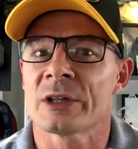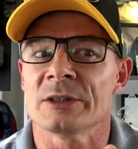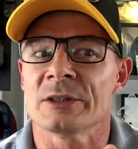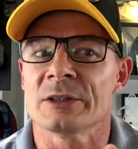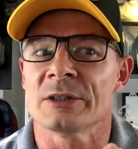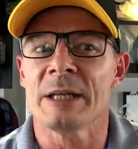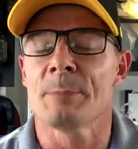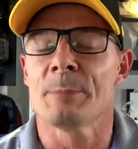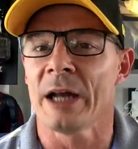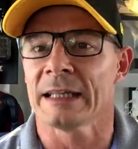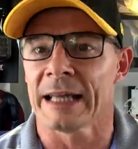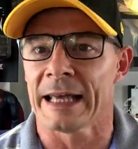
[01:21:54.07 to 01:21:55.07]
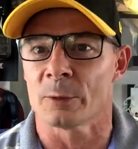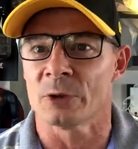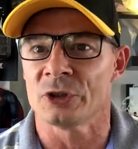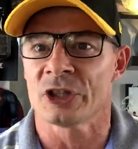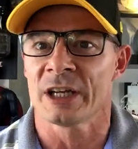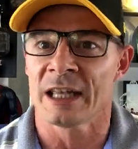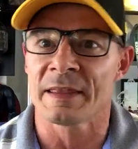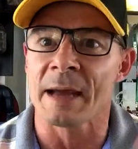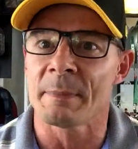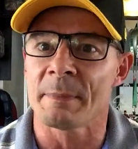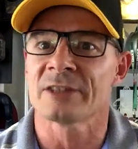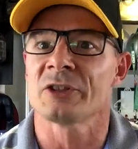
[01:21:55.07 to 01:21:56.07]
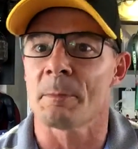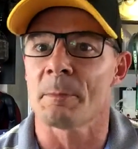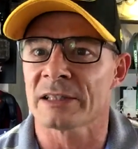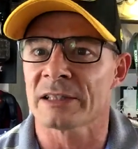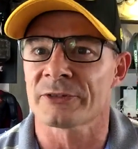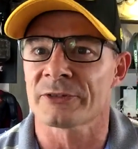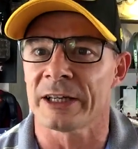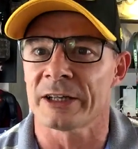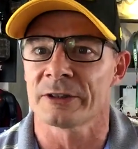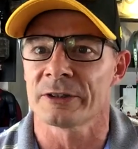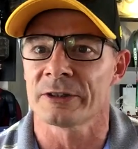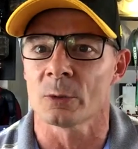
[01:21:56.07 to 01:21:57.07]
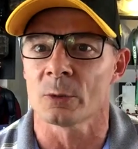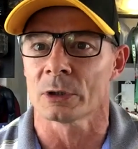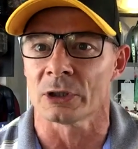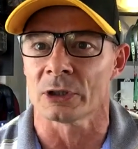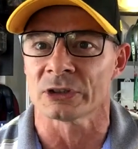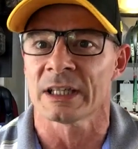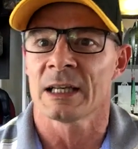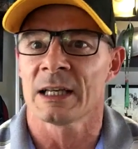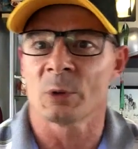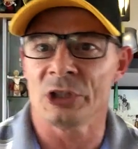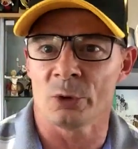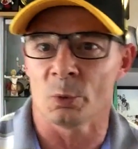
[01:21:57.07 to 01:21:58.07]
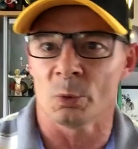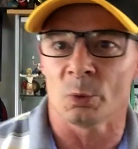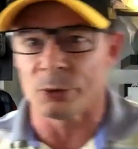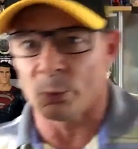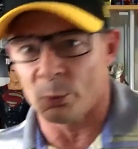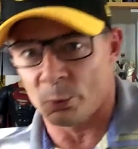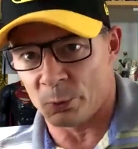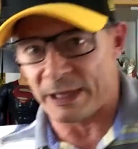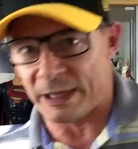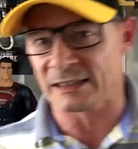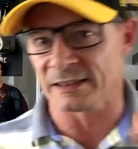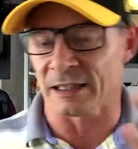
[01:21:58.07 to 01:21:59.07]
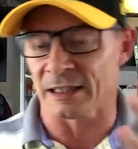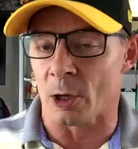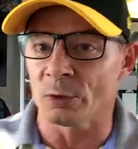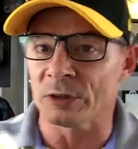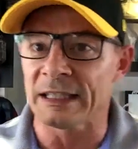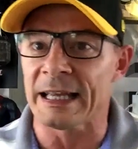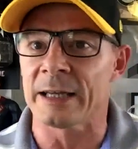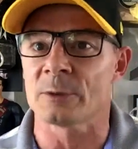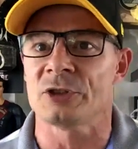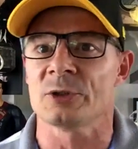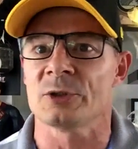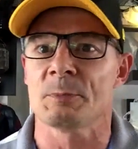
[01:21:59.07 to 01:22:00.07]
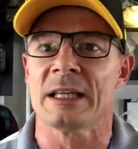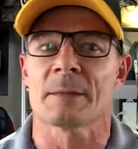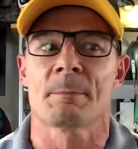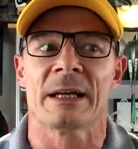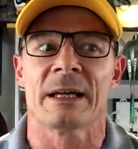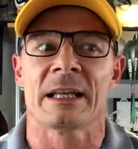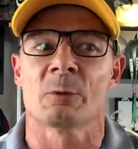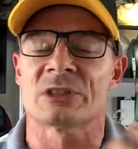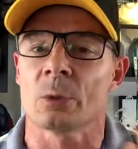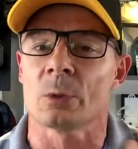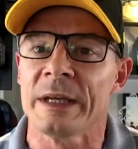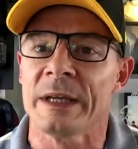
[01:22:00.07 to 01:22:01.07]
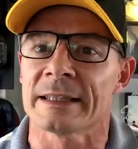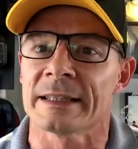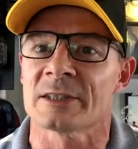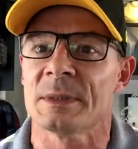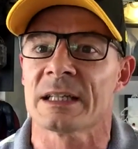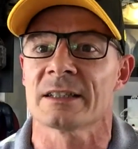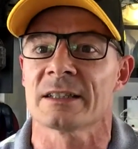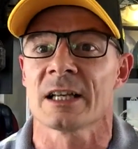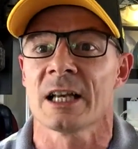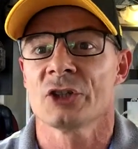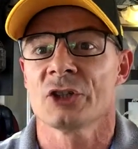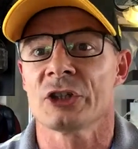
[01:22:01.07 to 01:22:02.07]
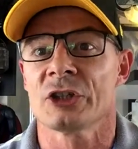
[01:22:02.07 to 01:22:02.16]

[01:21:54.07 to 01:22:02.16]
read body language, that makes you the best fighter in the world. When that's the only language you speak. But it was a weakness because she couldn't